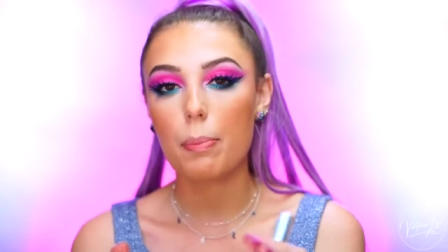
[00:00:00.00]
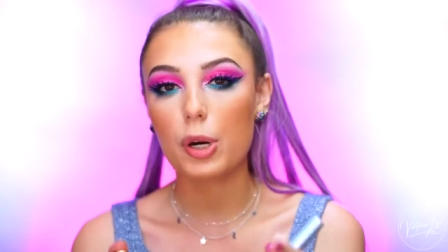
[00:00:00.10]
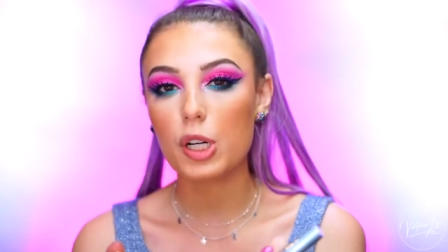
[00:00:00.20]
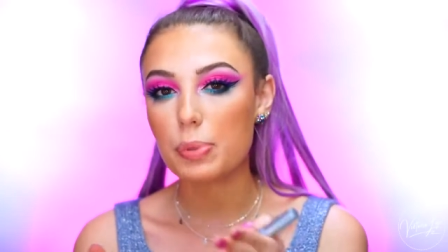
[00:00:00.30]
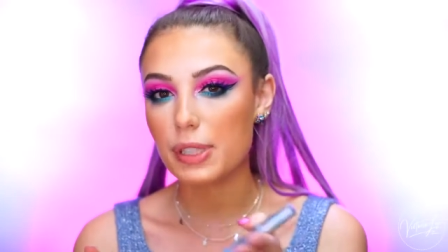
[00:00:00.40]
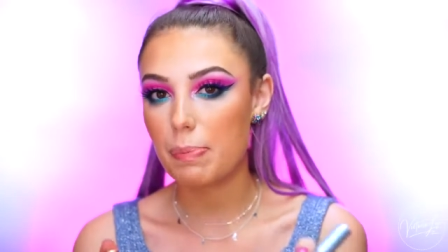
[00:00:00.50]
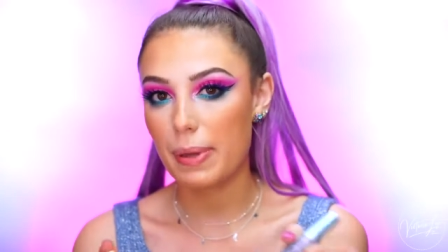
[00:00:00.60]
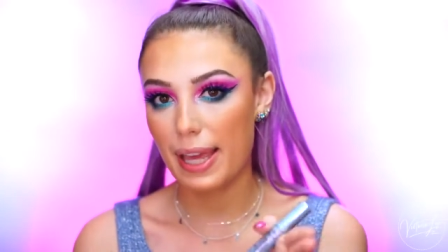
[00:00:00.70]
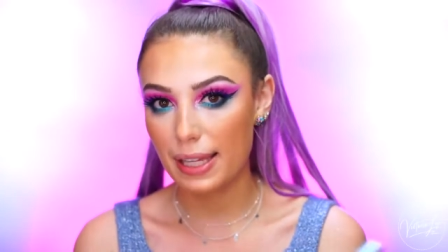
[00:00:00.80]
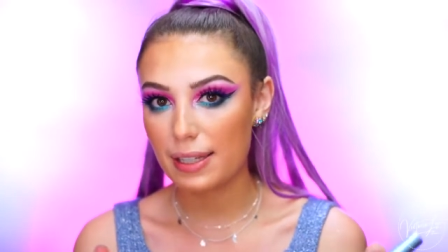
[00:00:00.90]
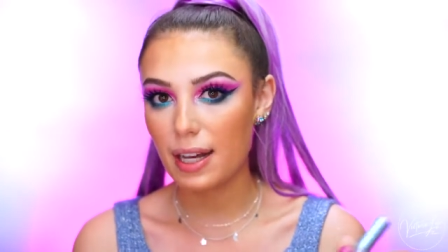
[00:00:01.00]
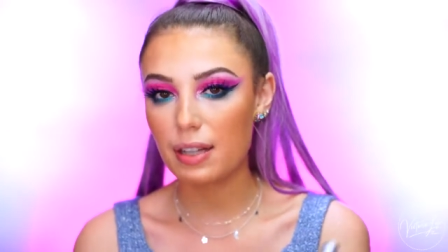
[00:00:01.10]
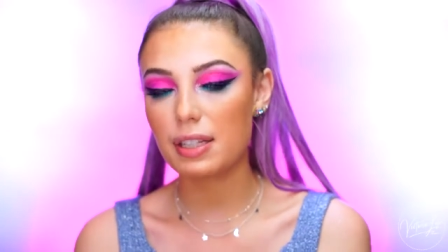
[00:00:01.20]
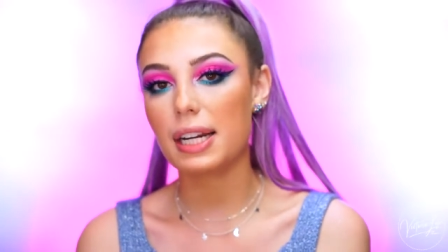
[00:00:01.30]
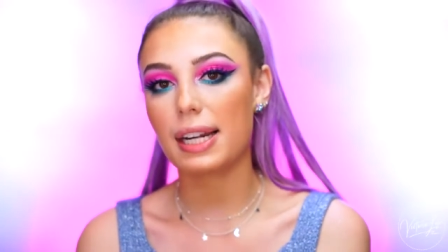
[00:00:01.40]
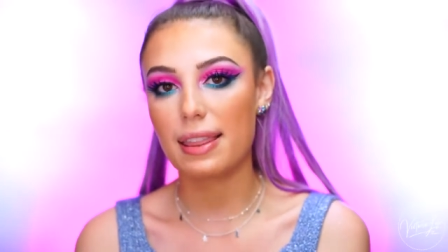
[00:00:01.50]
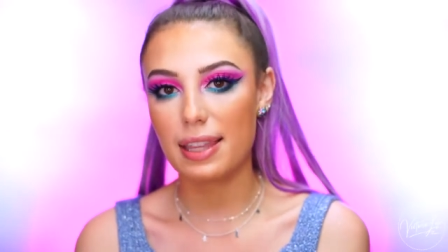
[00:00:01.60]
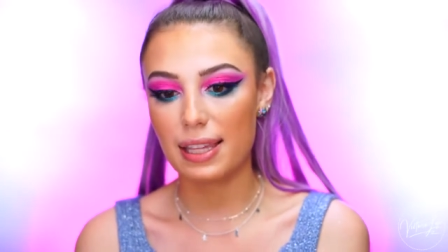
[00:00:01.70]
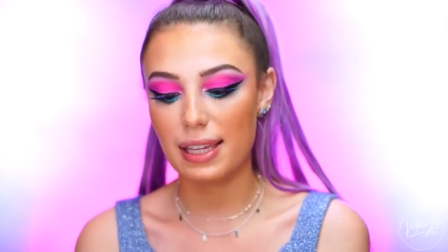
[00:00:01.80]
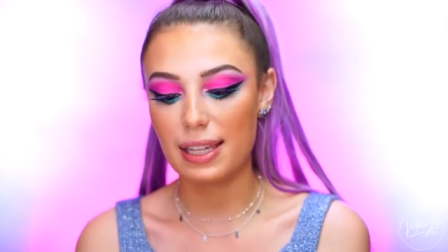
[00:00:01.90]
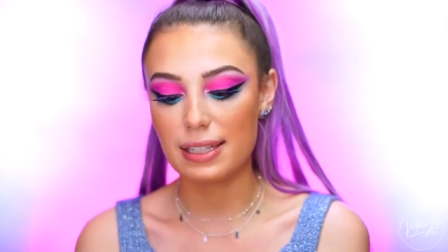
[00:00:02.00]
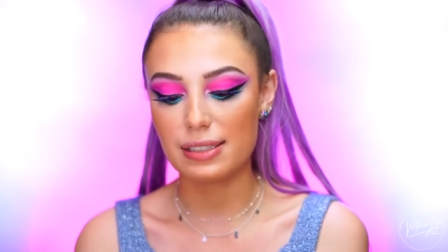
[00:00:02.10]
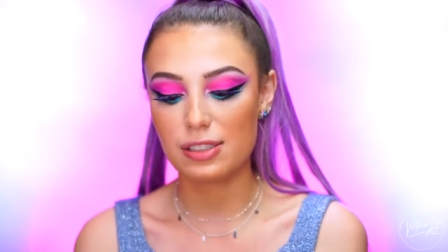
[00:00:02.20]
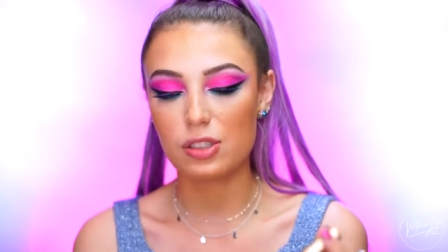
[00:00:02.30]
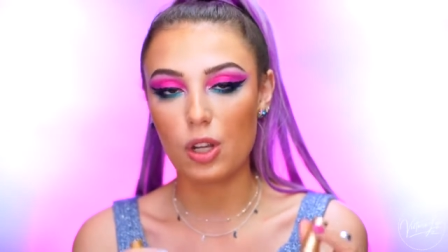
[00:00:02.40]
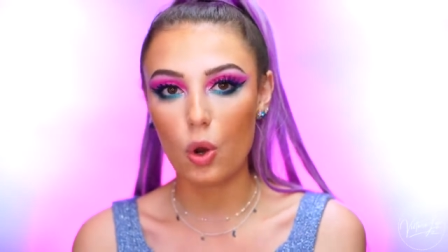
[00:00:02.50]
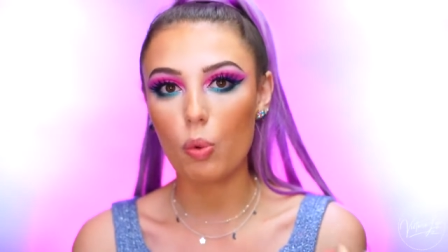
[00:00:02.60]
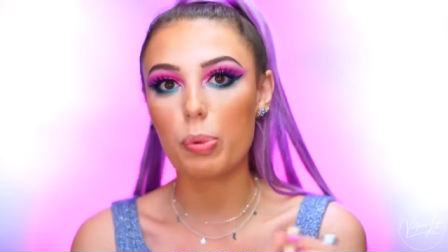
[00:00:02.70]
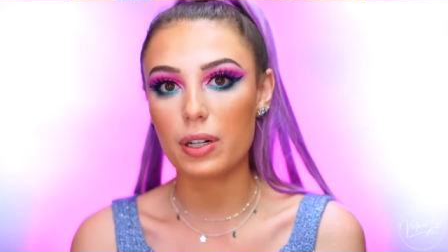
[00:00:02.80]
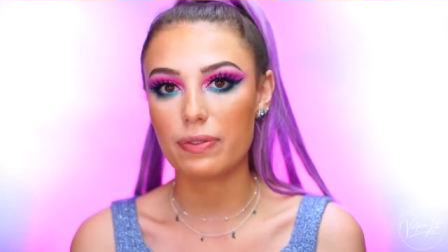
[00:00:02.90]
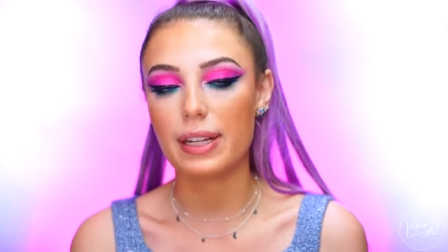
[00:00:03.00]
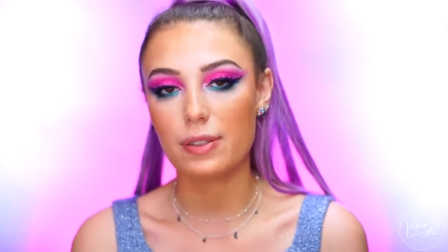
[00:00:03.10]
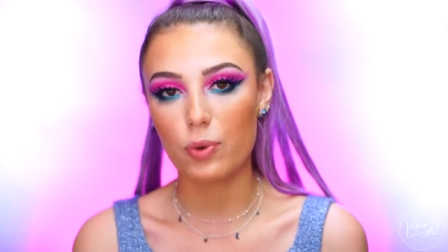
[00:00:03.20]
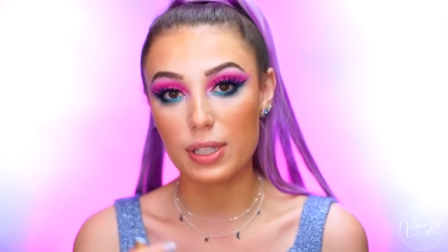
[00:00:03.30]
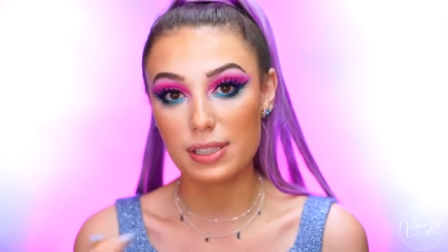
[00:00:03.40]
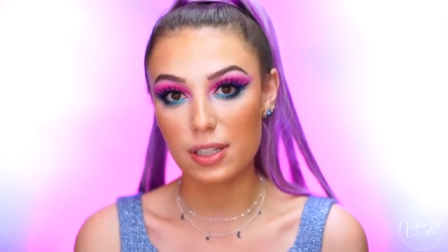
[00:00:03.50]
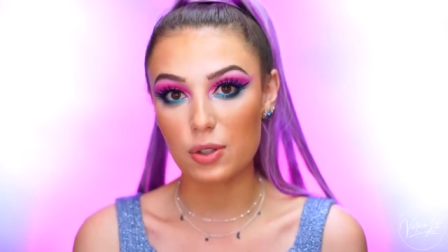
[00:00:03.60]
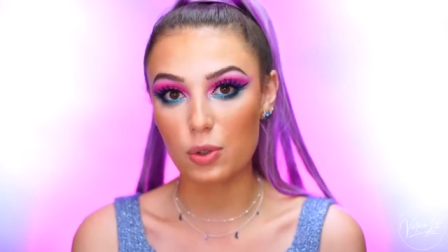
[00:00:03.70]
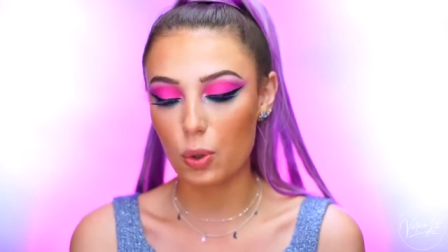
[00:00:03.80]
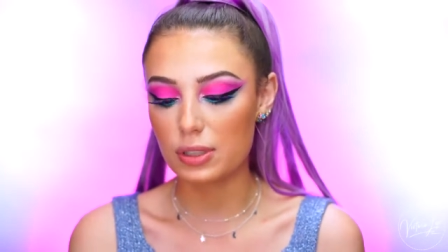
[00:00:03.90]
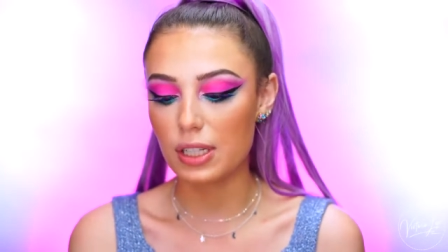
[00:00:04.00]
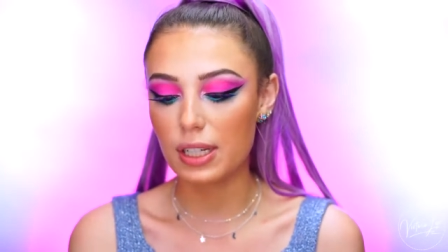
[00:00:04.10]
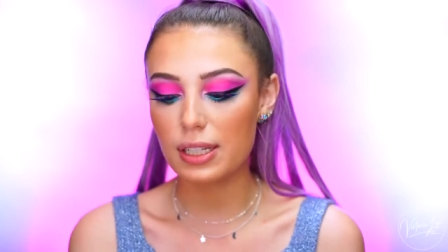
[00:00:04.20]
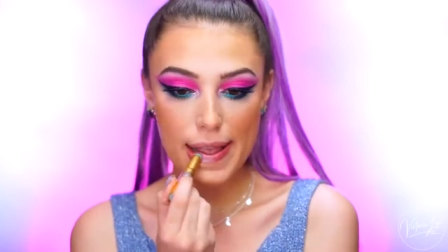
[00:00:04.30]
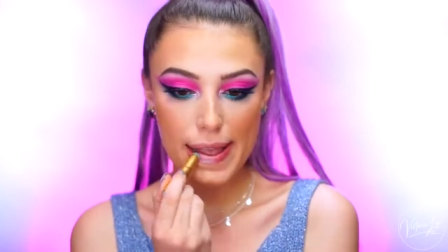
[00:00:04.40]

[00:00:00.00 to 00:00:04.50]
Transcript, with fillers: purpley pink color and I think it is so perfect for this unicorn look.